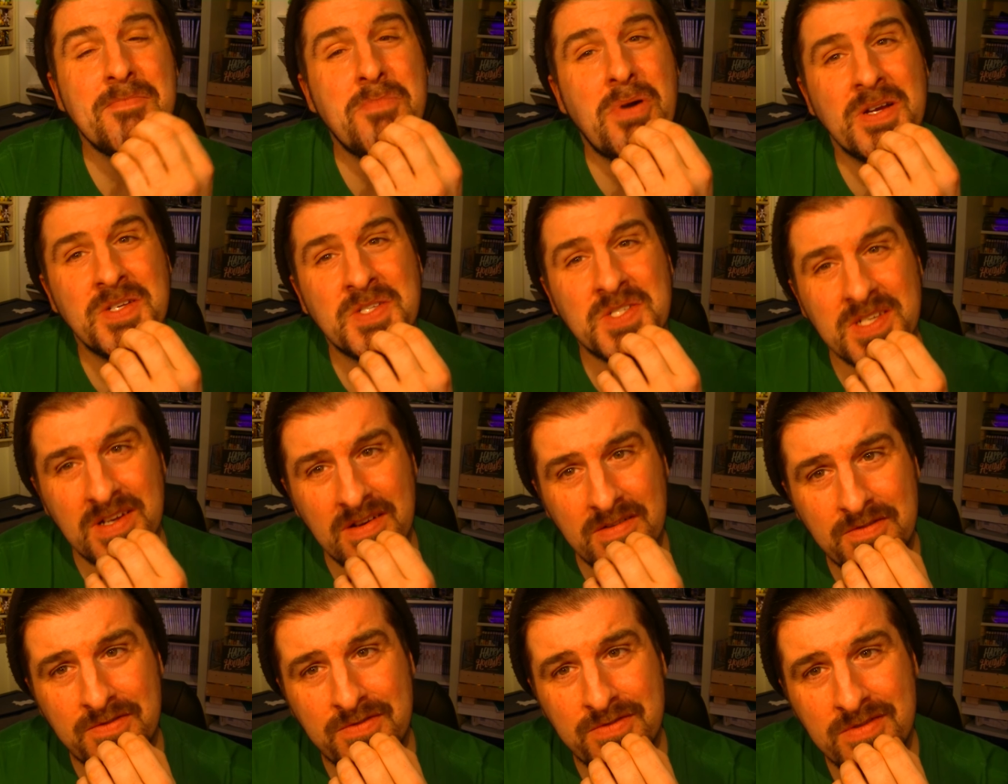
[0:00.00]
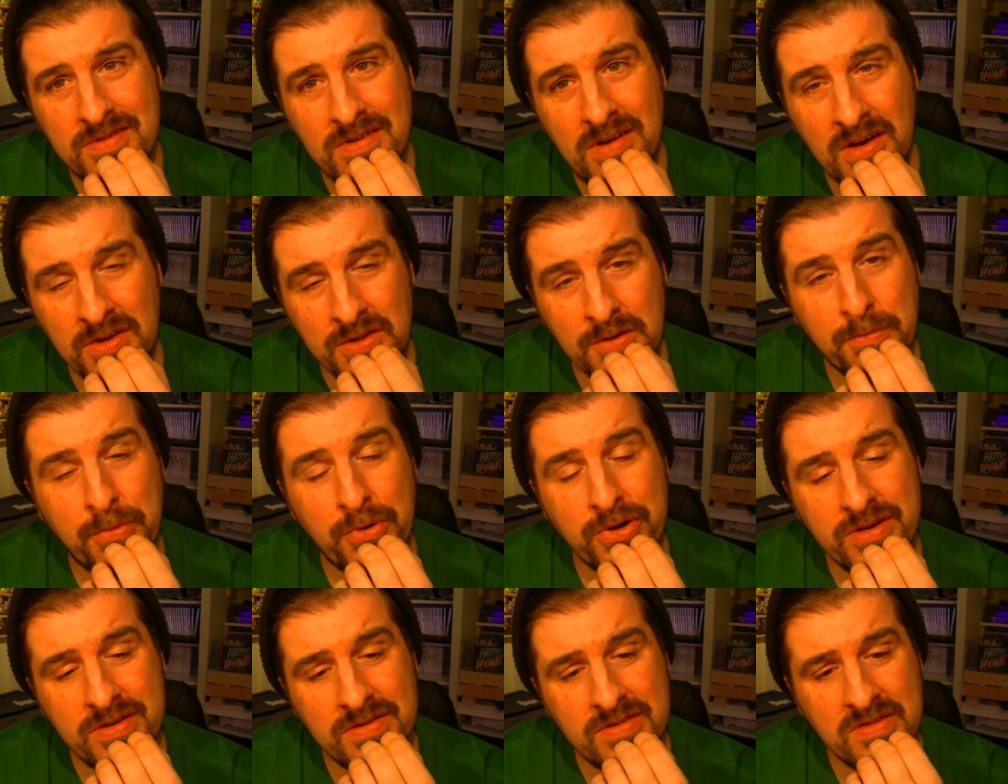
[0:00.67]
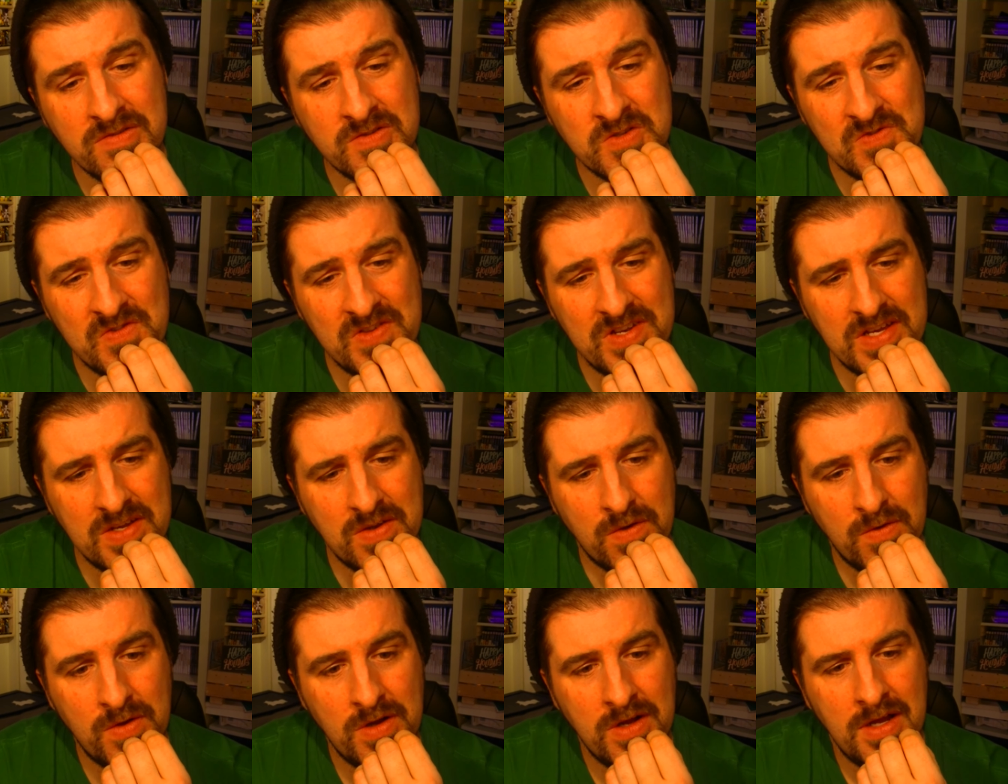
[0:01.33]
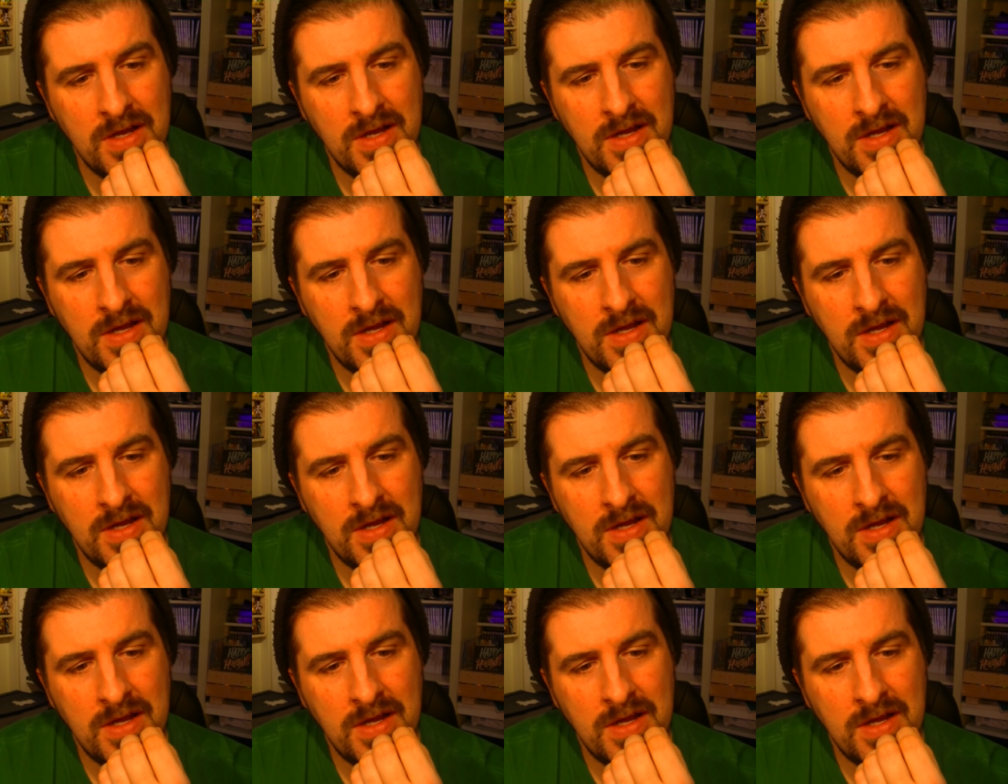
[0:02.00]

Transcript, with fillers: myself on the point of this video.